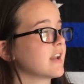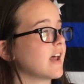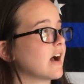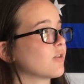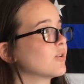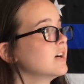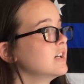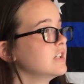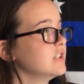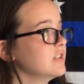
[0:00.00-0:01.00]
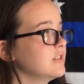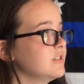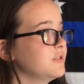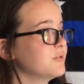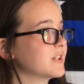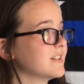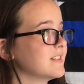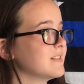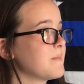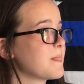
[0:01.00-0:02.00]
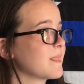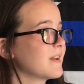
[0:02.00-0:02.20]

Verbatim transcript: and how you can